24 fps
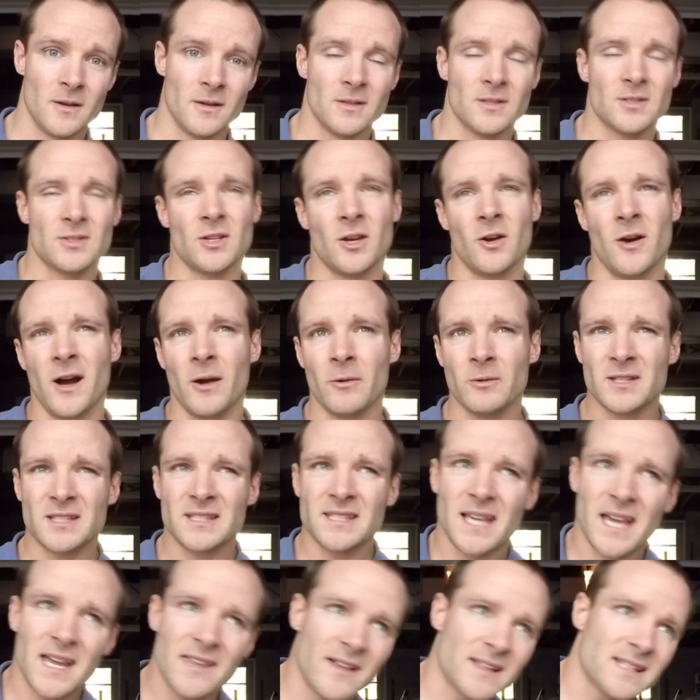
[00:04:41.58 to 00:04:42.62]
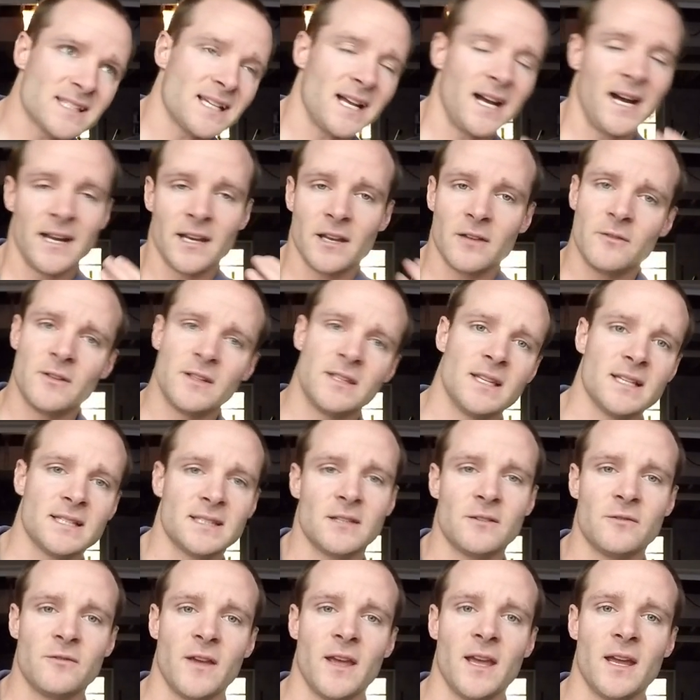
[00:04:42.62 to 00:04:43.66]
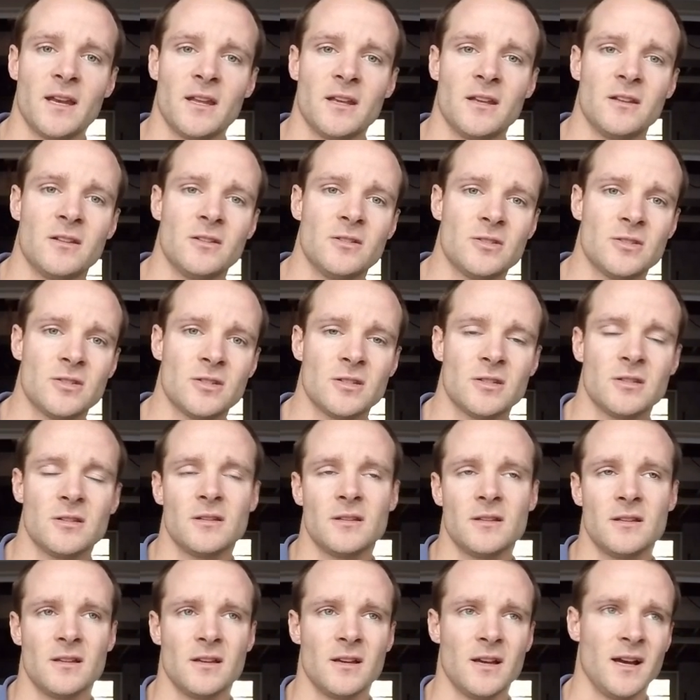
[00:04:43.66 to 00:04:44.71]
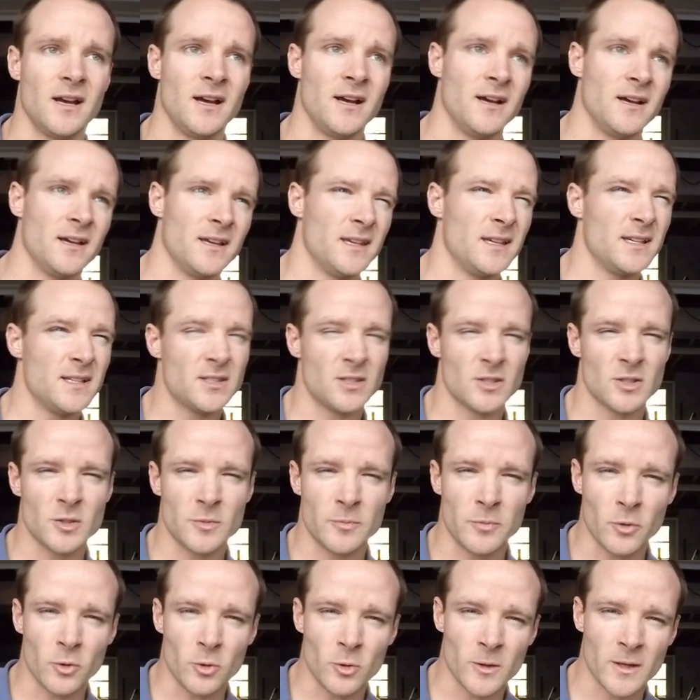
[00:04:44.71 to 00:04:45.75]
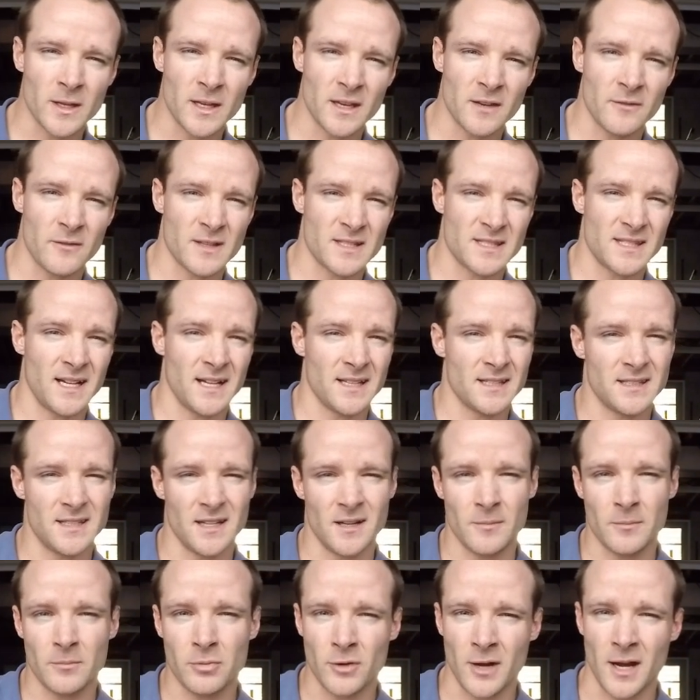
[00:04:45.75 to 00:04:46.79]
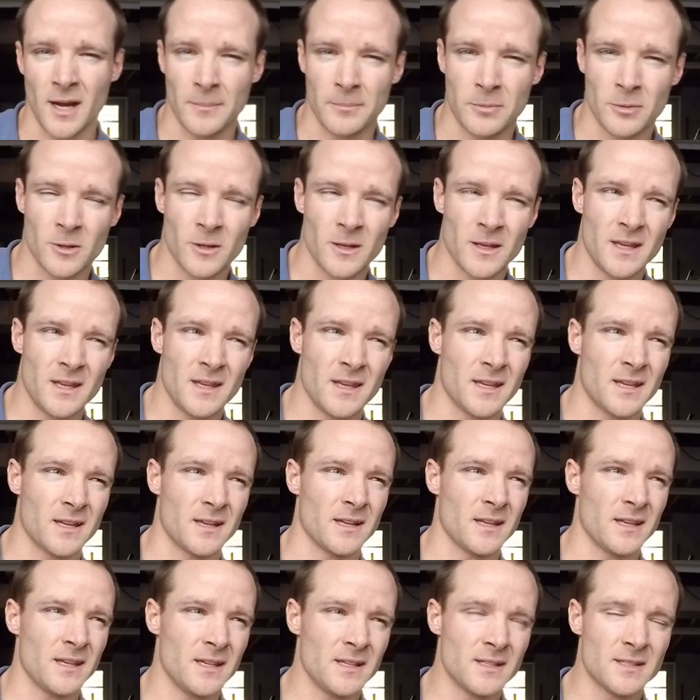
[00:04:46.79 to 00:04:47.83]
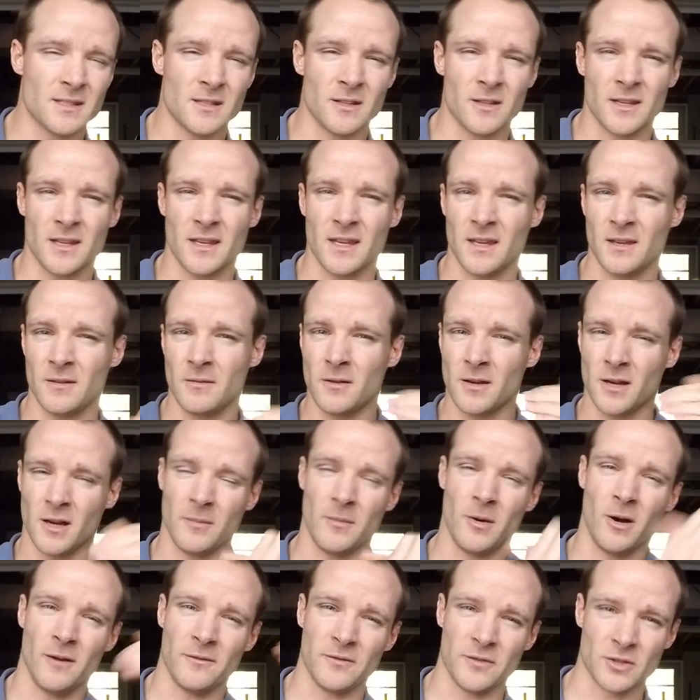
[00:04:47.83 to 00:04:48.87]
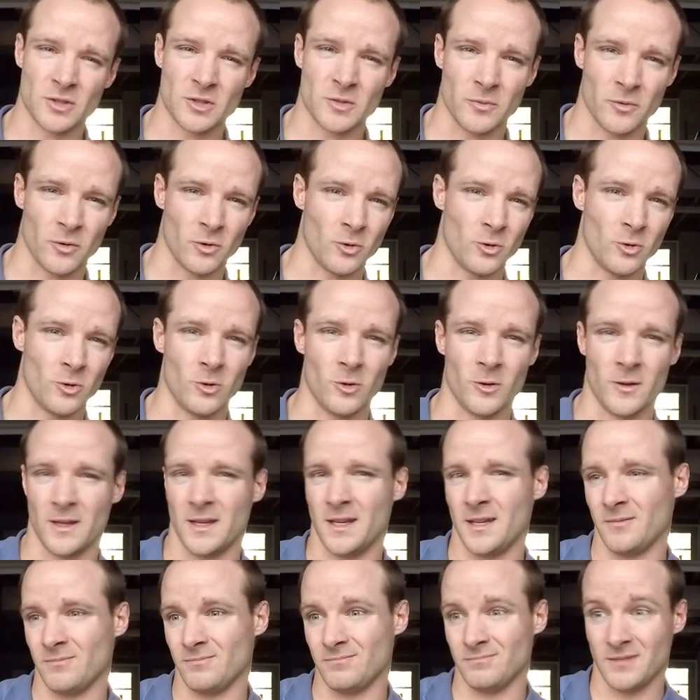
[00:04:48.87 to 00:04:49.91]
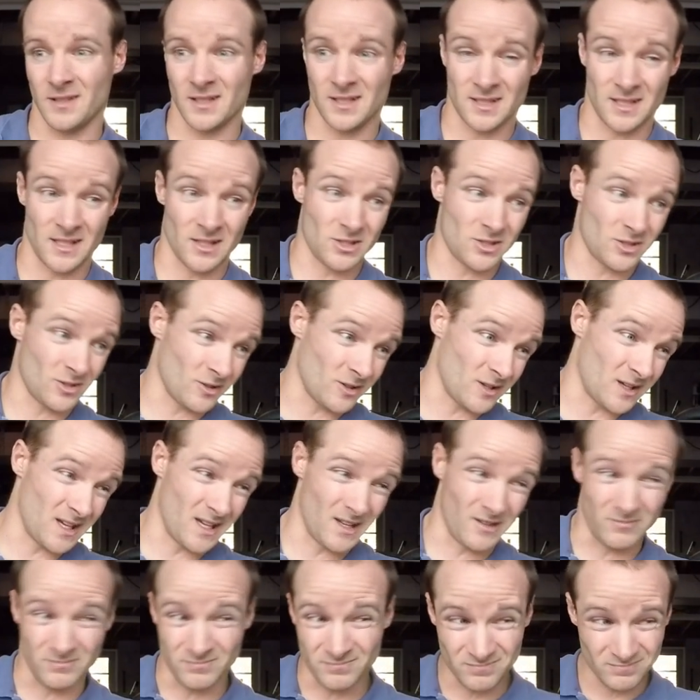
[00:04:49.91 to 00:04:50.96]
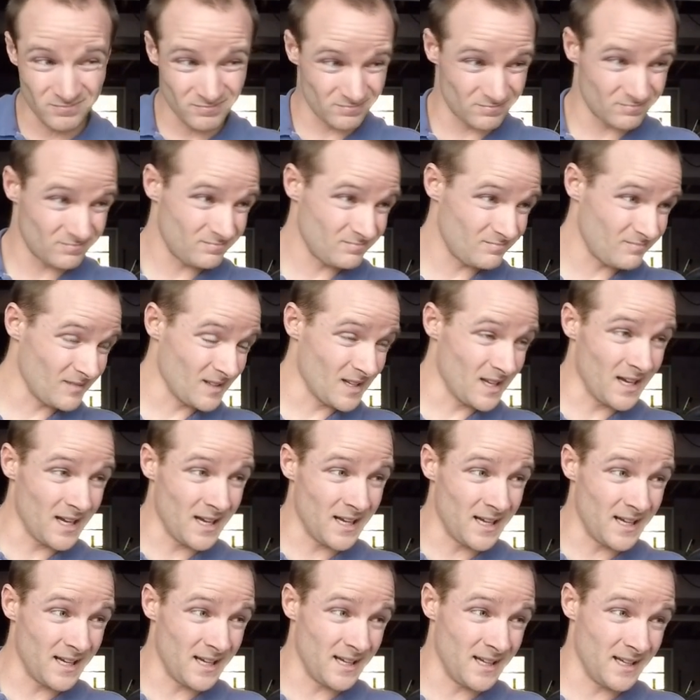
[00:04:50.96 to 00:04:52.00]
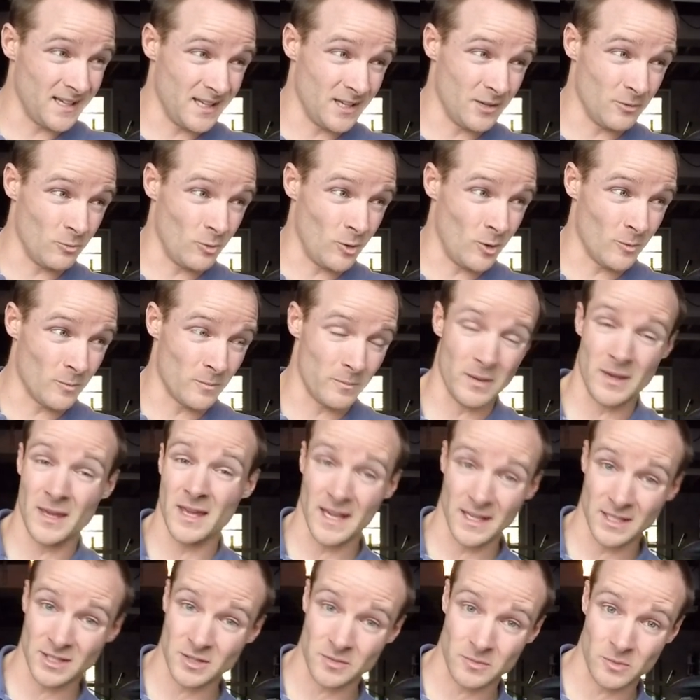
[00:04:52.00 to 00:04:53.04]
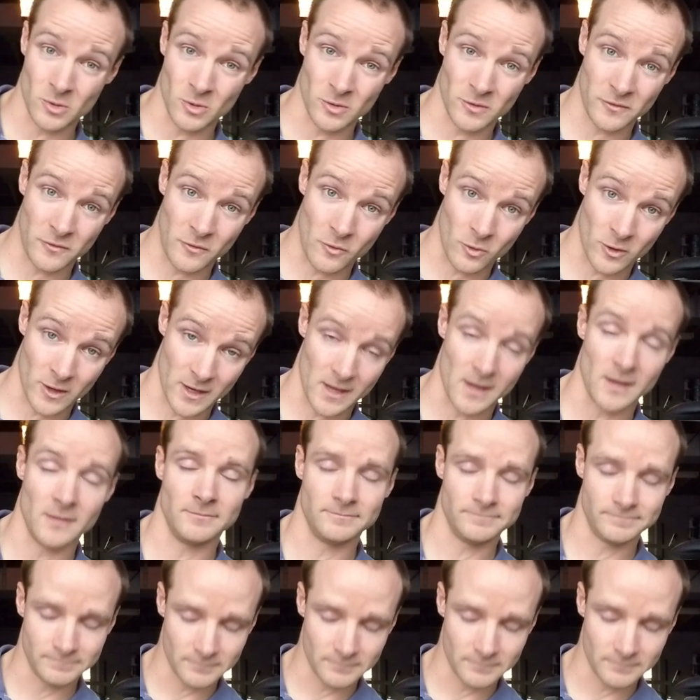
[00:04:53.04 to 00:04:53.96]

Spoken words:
So I would say that's kind of a disadvantage, is the spooling. If it's not done properly, it can easily come off the spool, and essentially it won't be as smooth for you.